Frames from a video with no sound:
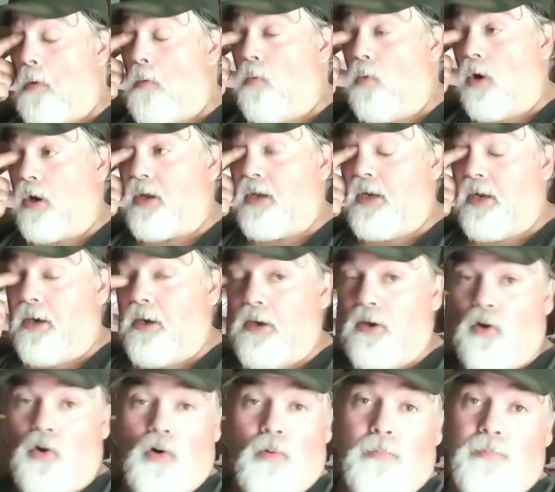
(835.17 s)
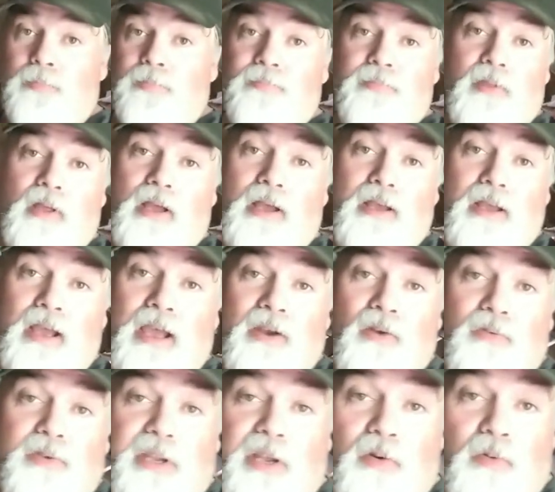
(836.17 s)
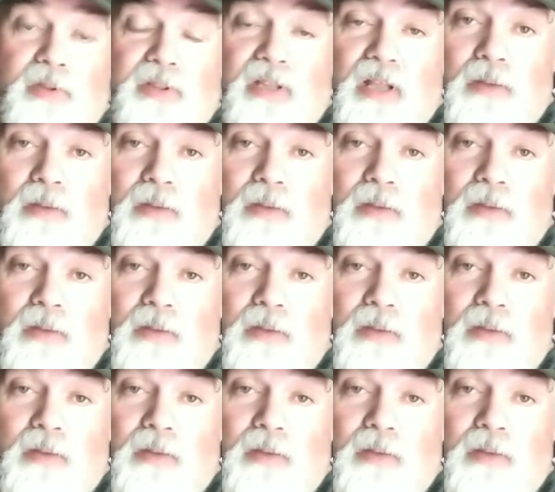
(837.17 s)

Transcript: Working here at home, I don't deal with